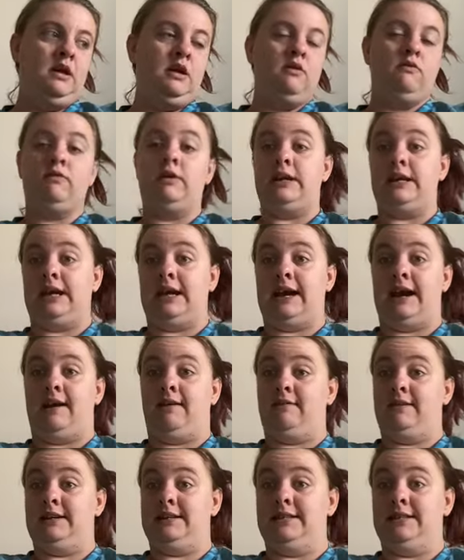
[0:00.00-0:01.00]
reading
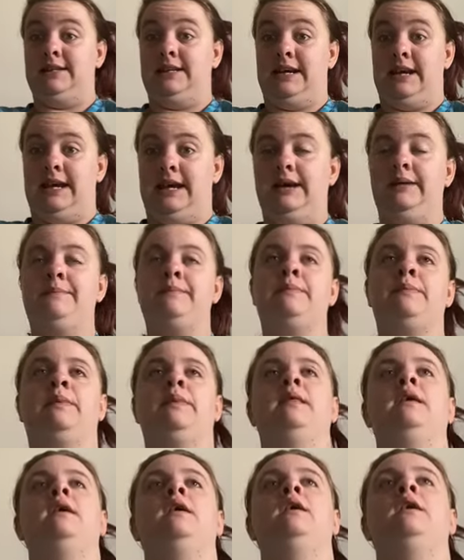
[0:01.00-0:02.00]
Carrie today.
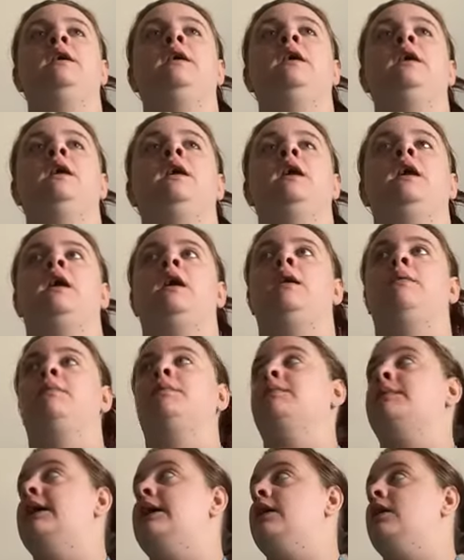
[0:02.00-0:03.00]
Um,
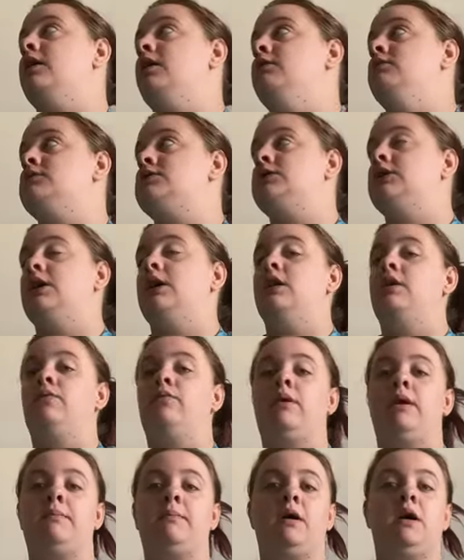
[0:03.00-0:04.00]
I'm getting close to the
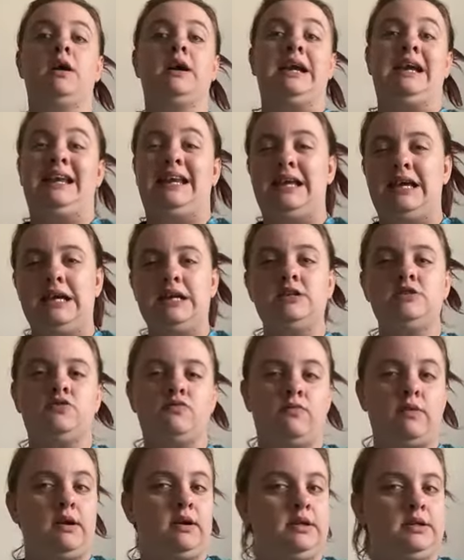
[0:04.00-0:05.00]
halfway mark. It is
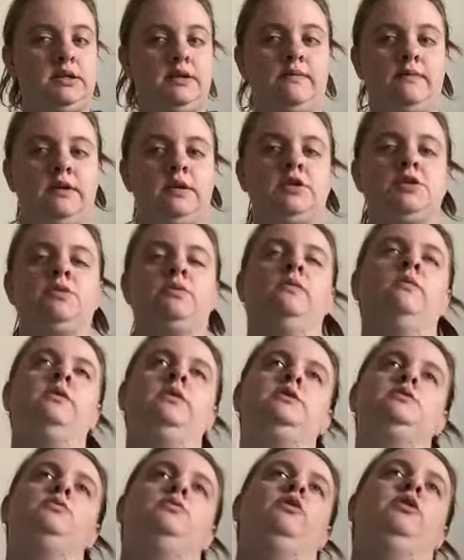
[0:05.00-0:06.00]
relatively short.
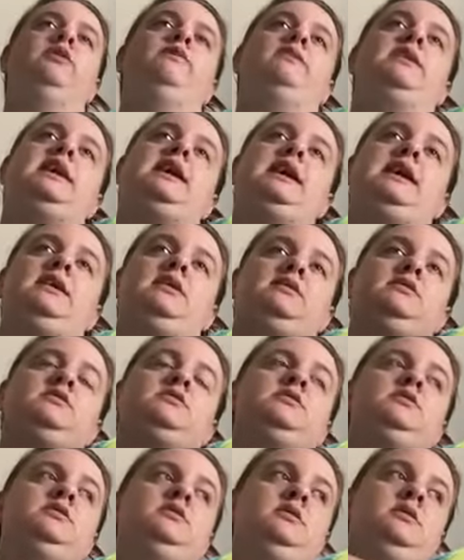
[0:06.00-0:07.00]
It's one of
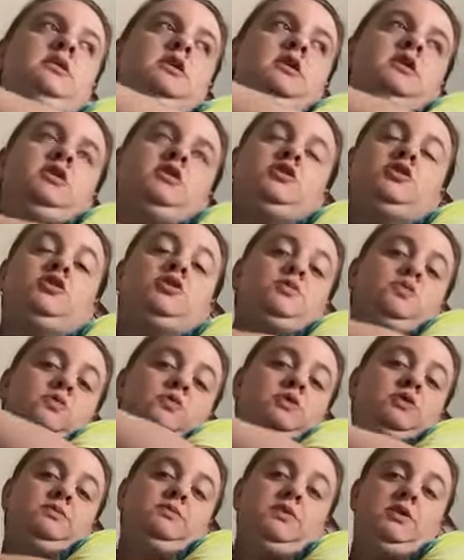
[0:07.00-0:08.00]
King's
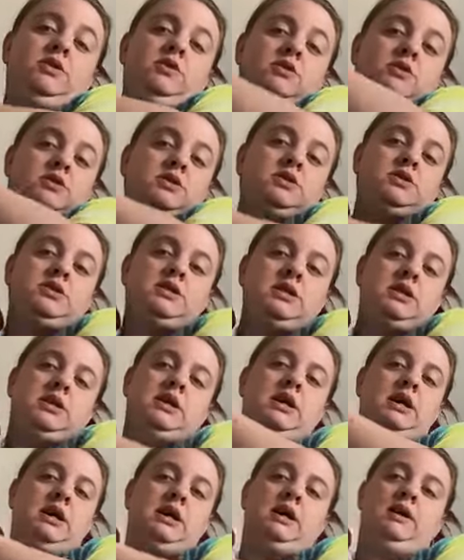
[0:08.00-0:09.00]
shorter books.
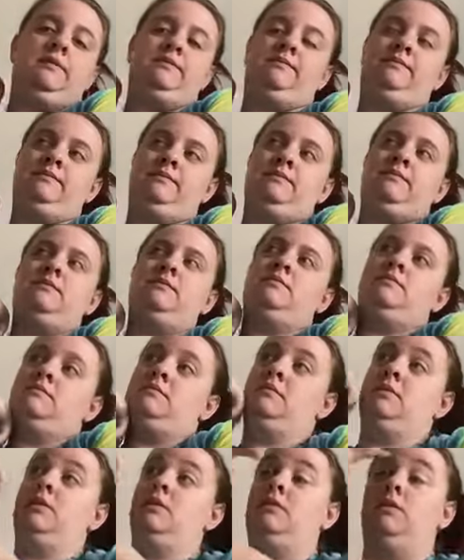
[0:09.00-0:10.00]
Um,
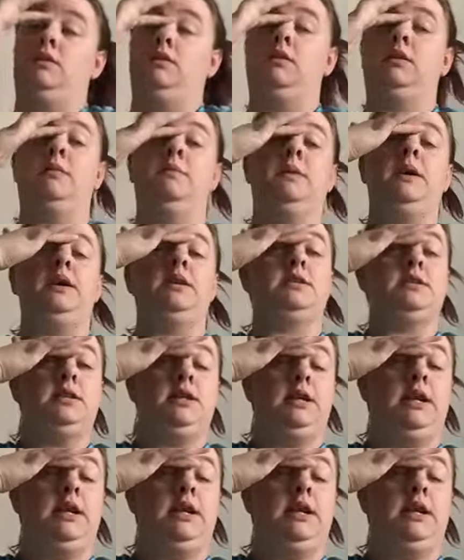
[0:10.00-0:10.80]
well, compared to the